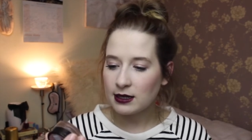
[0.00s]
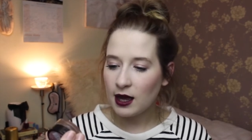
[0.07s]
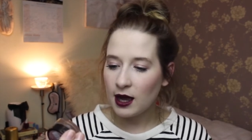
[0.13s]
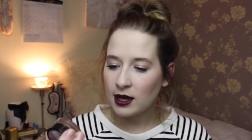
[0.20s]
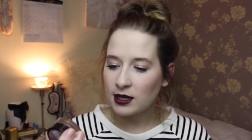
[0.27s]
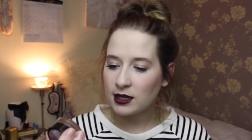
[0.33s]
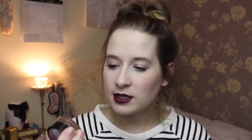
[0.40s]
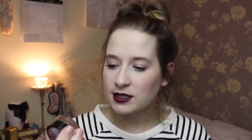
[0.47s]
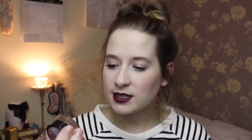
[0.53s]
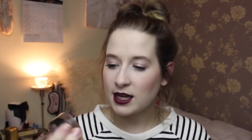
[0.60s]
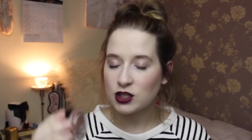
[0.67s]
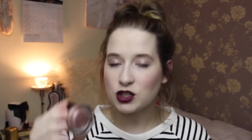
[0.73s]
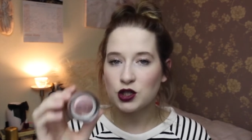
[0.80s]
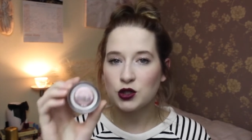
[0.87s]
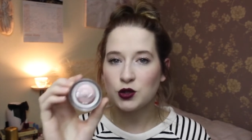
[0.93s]
Colour
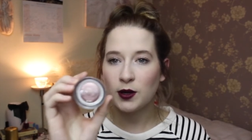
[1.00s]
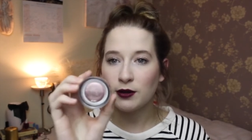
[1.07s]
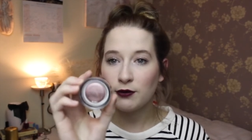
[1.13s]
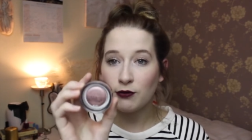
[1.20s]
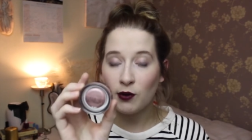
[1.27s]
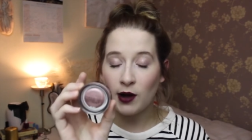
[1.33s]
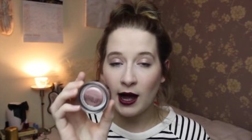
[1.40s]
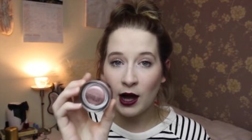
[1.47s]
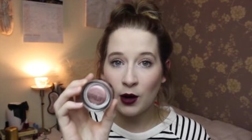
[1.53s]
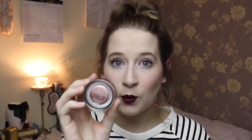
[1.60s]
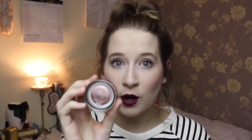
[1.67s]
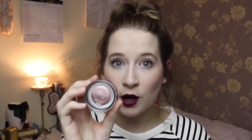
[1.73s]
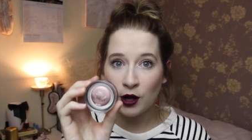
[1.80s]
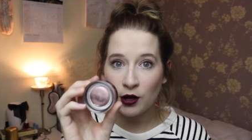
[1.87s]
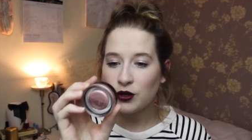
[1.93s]
Tattoo twenty-four
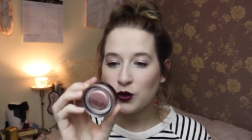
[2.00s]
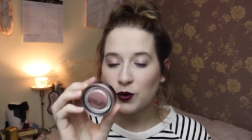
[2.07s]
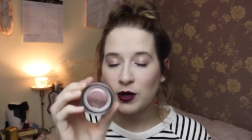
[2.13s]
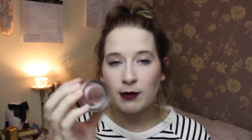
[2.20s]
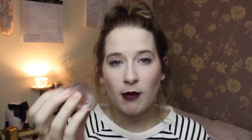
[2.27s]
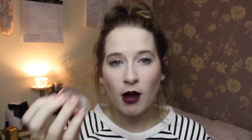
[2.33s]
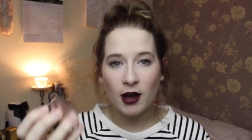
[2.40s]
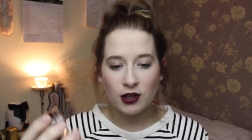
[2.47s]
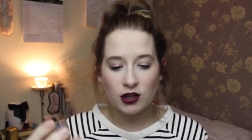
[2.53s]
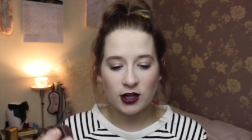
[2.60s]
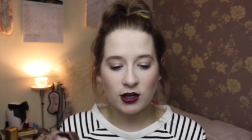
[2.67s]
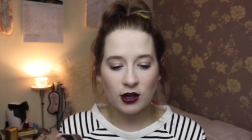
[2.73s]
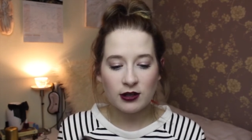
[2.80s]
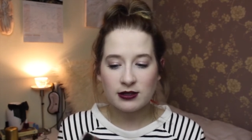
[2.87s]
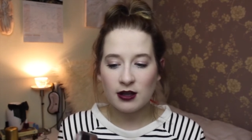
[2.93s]
hour, the cream
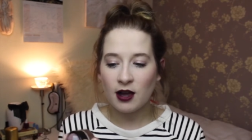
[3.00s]
eyeshadows.